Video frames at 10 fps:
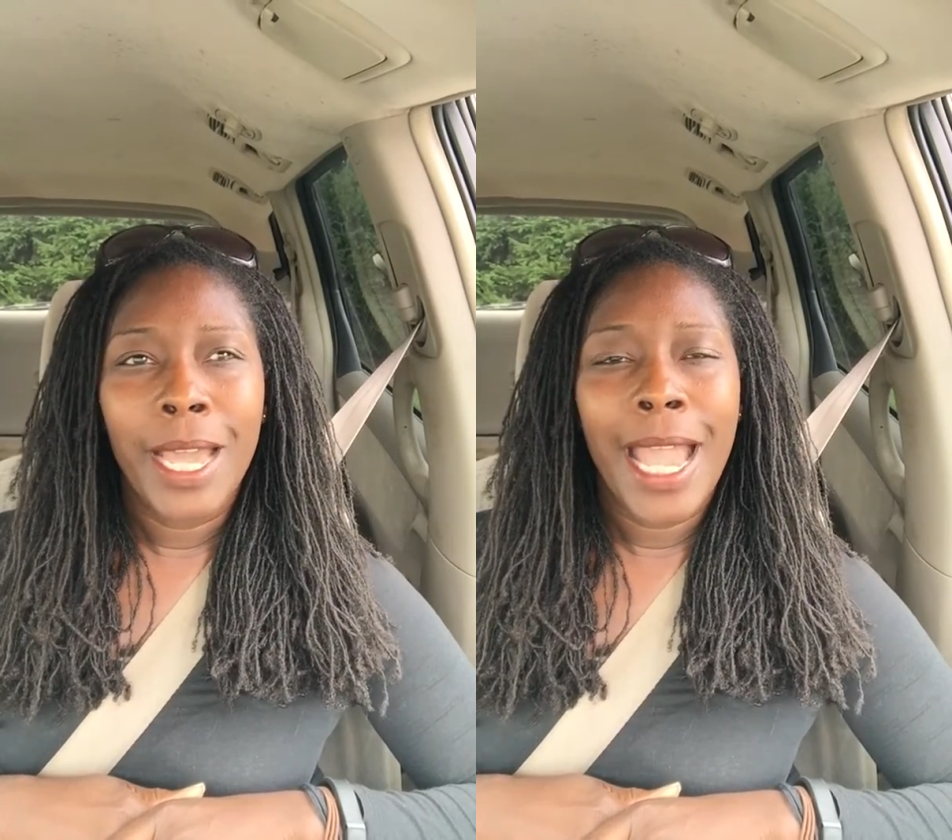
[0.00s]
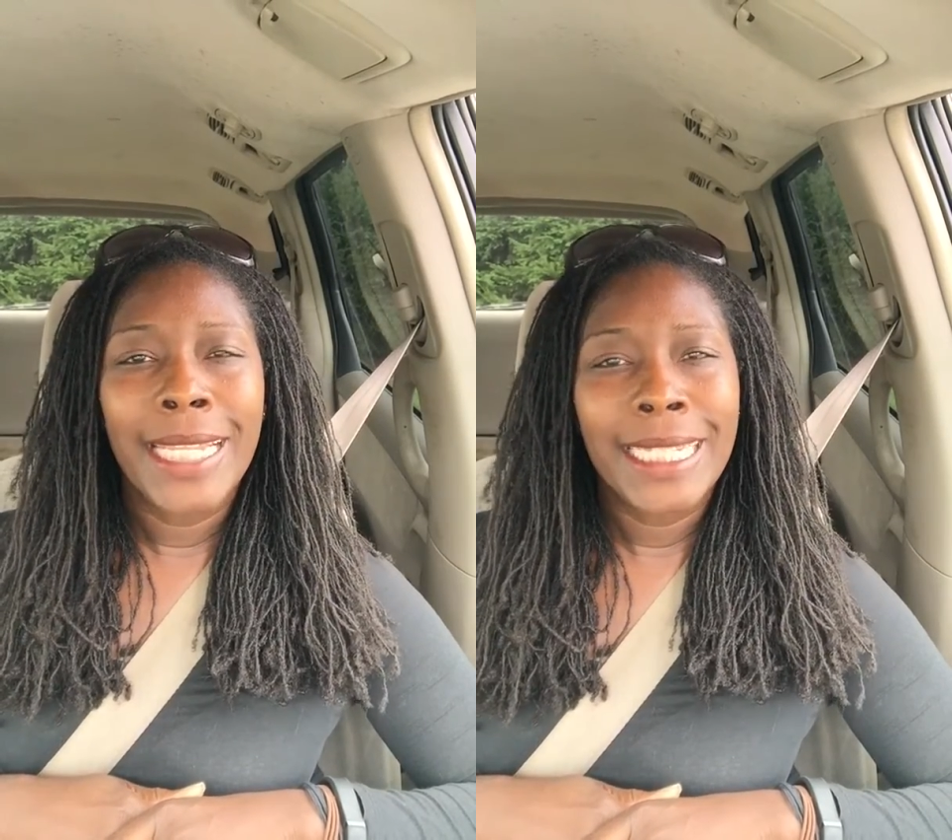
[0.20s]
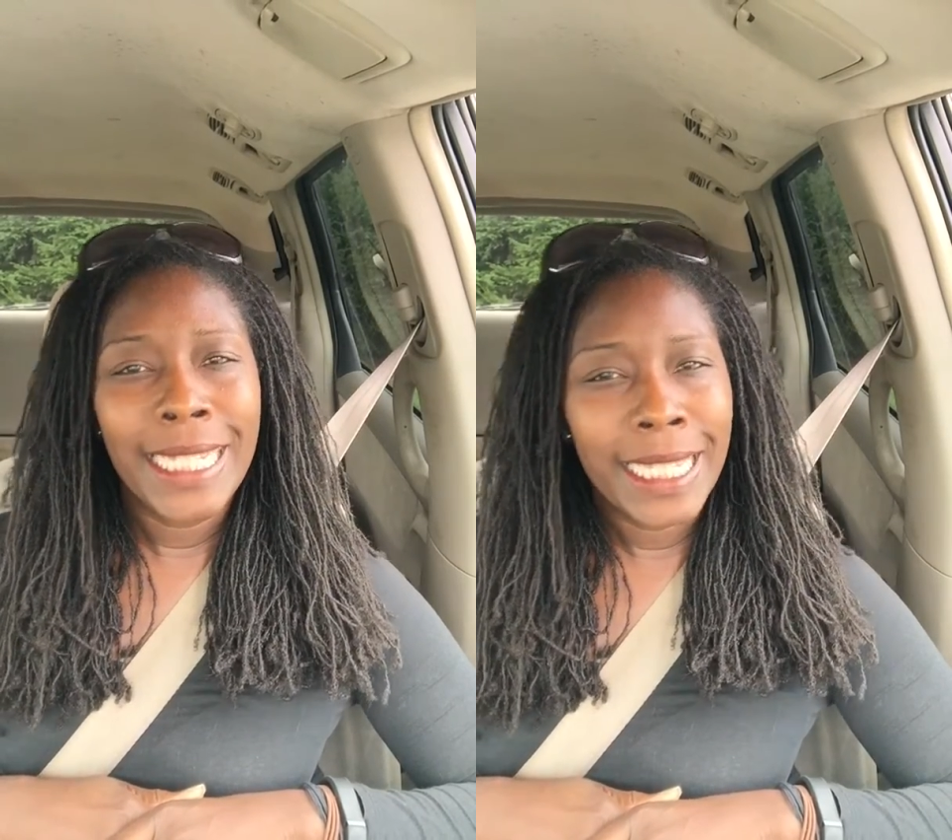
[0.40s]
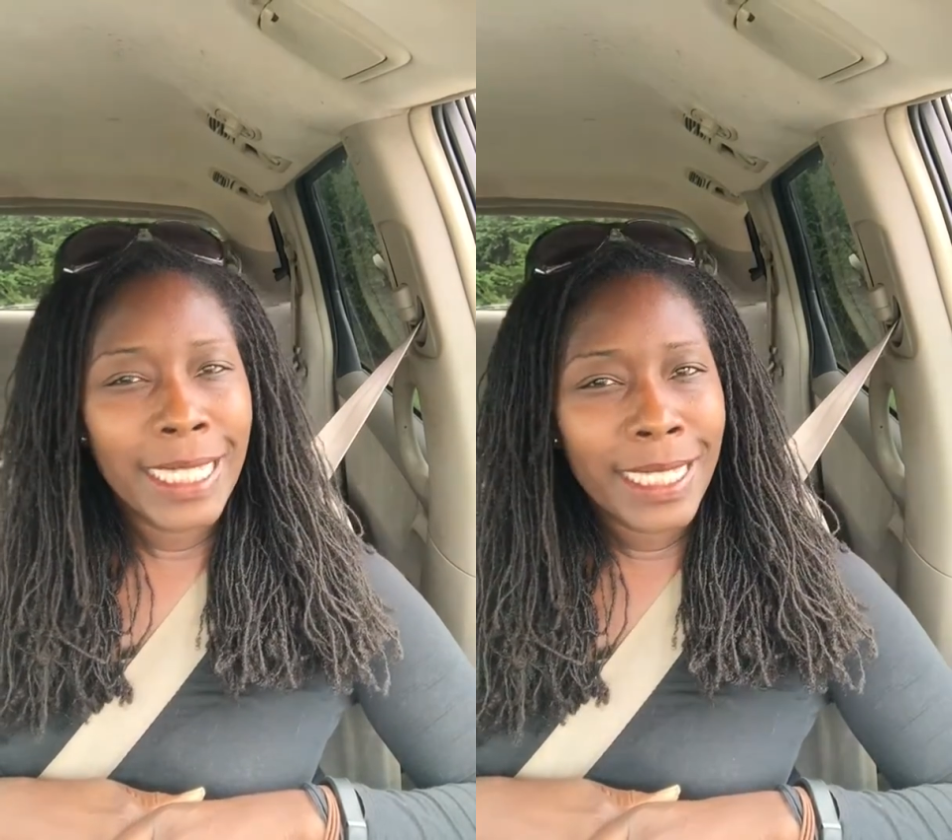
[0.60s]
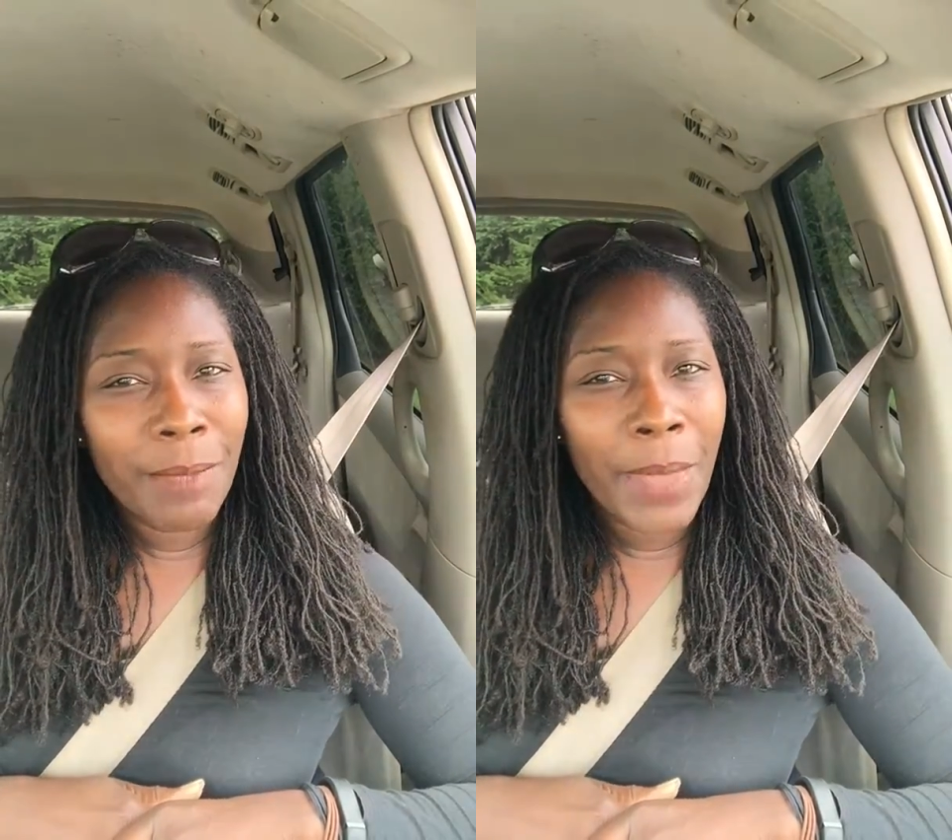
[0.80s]

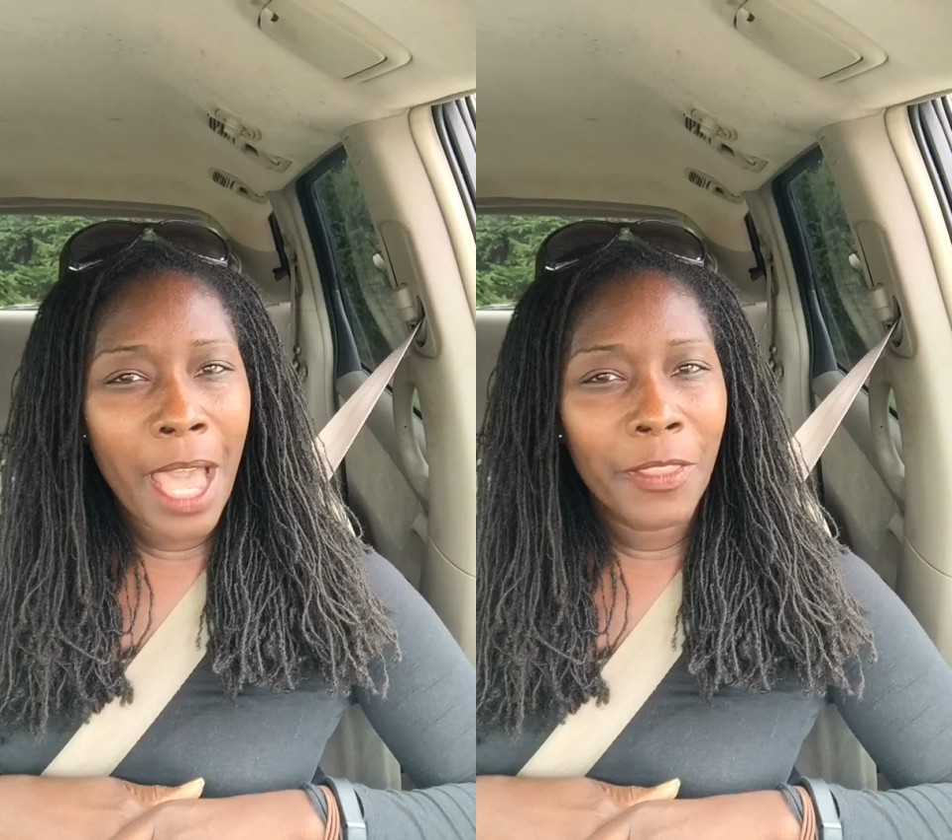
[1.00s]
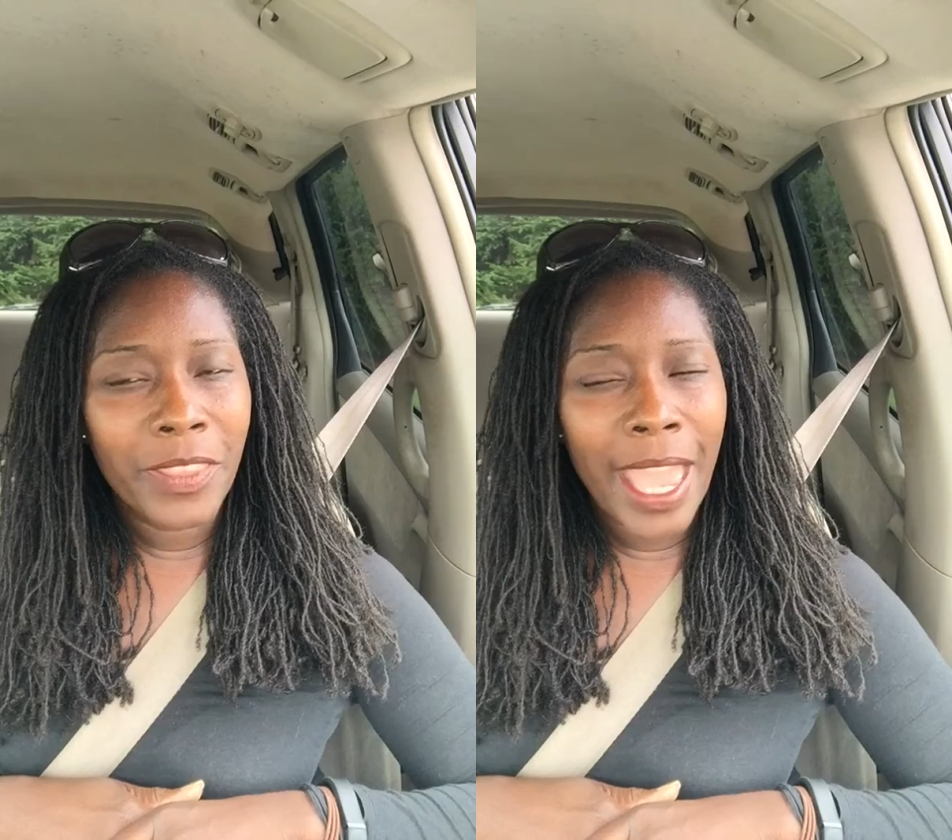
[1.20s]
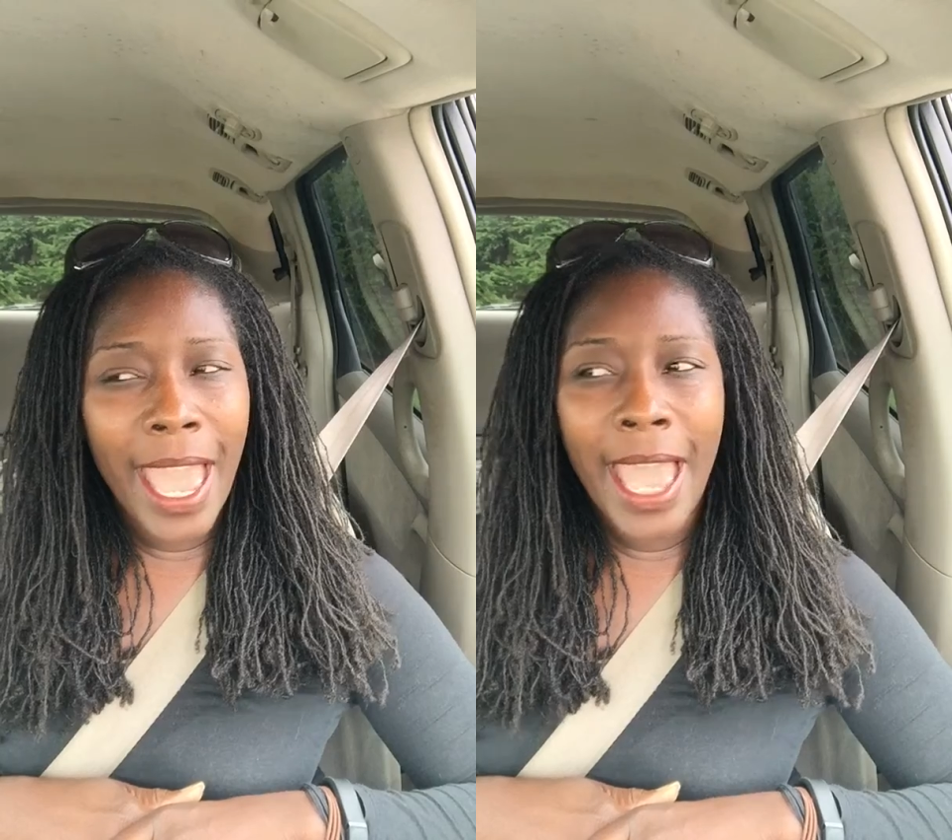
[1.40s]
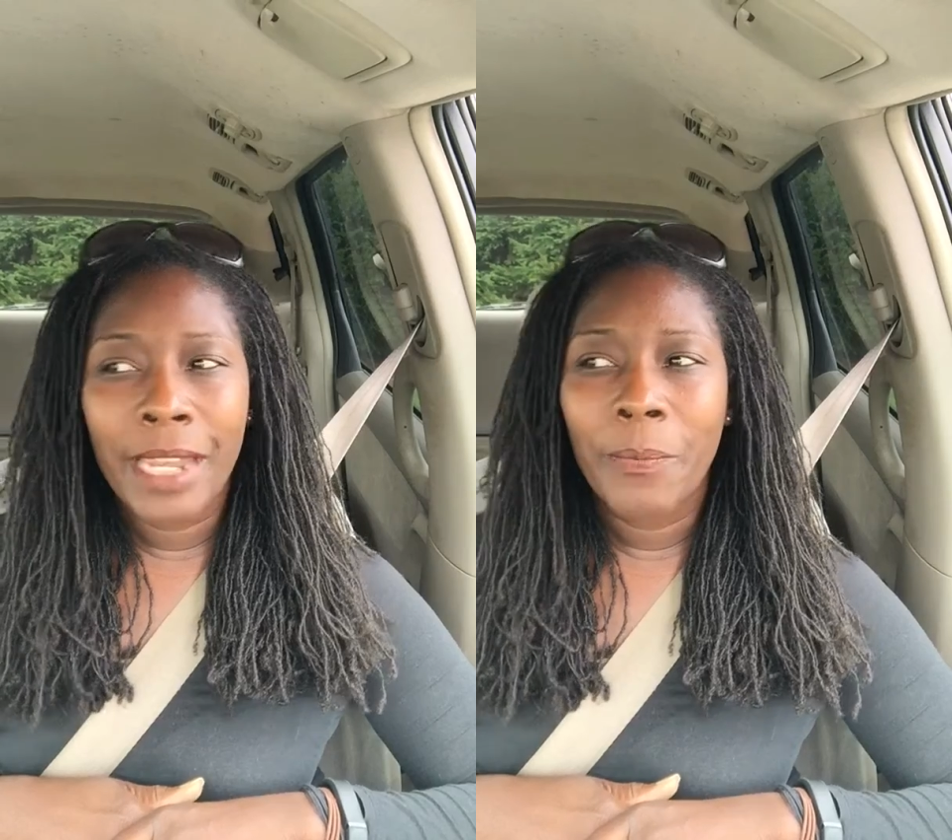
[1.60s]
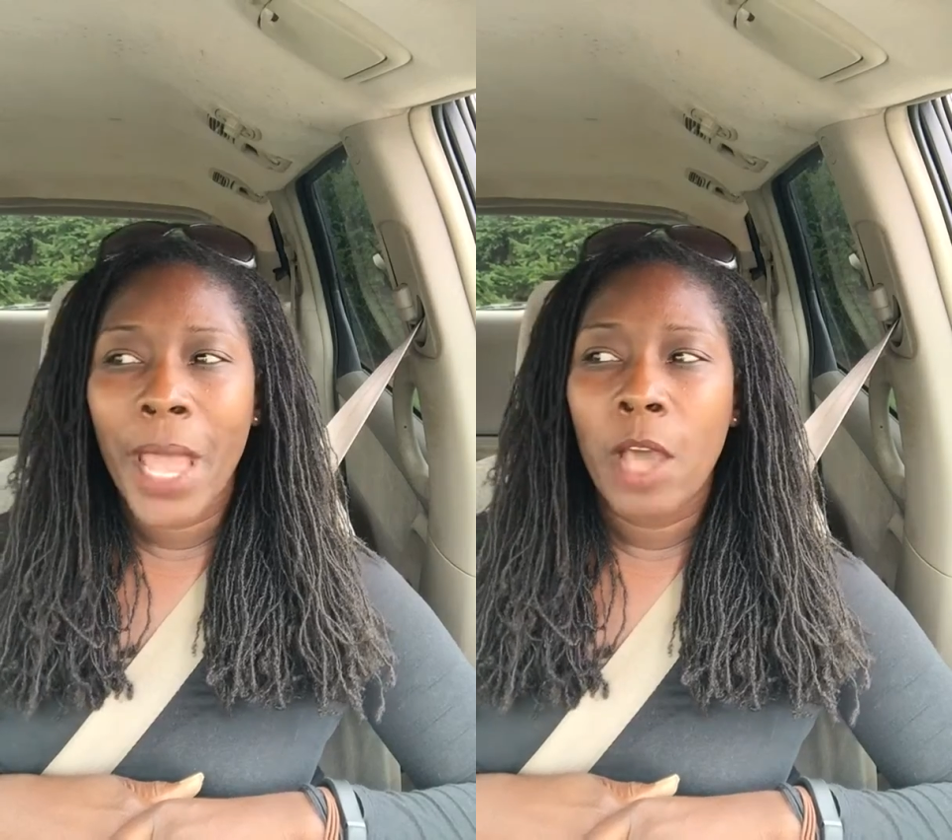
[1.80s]
ideas about
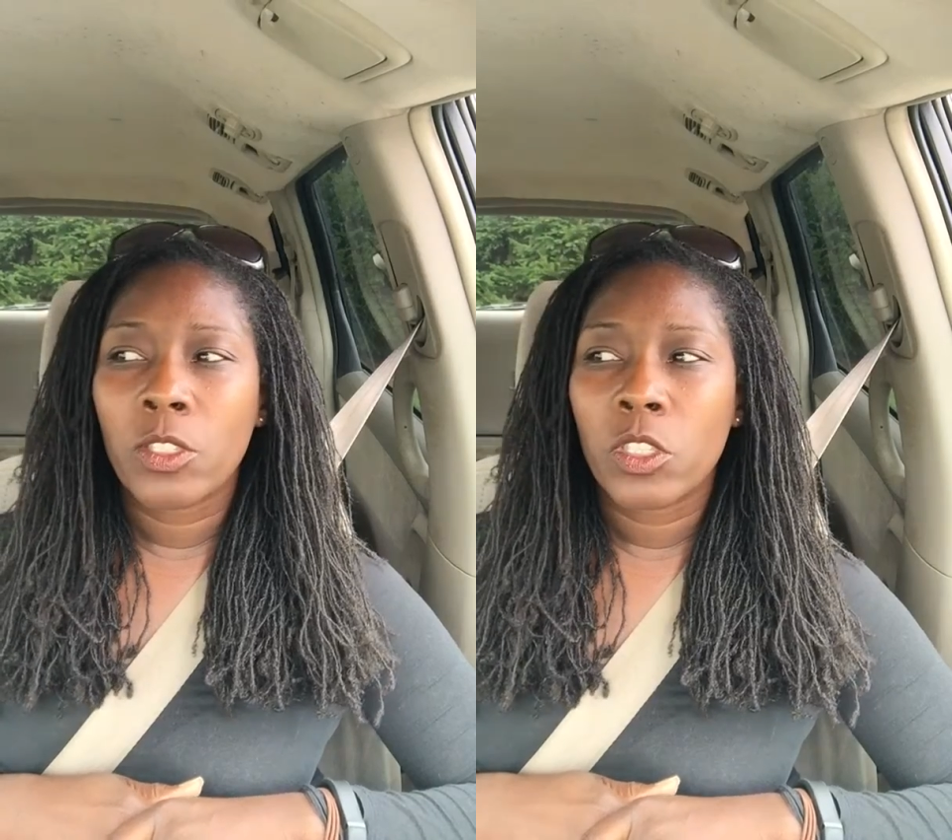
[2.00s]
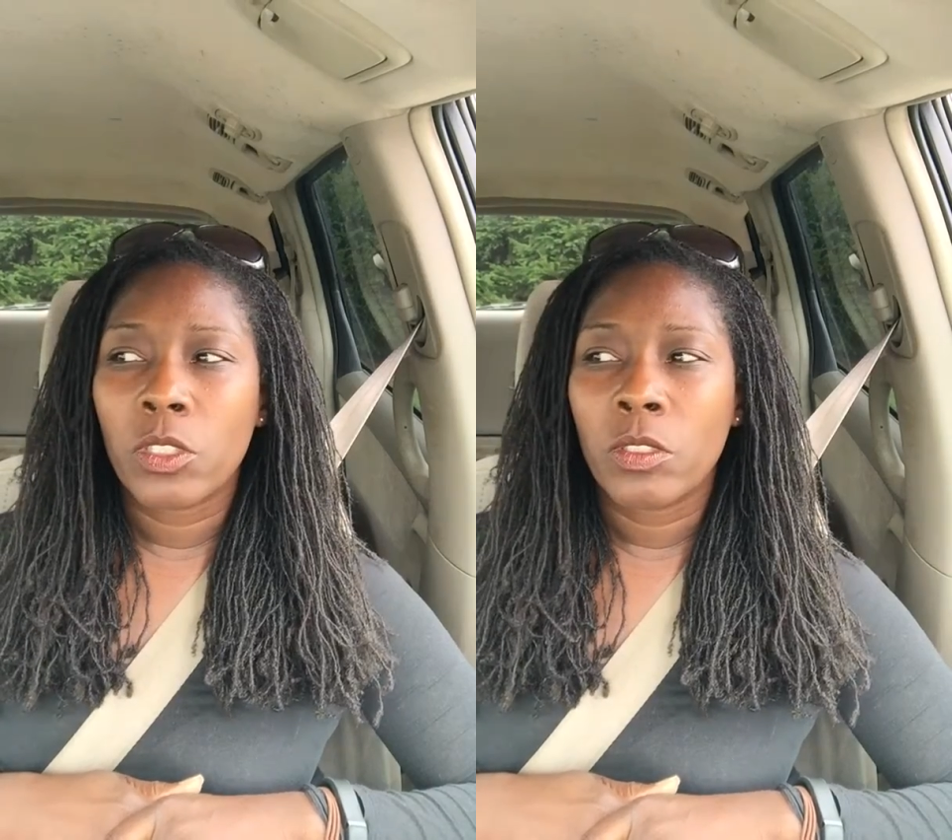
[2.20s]
that about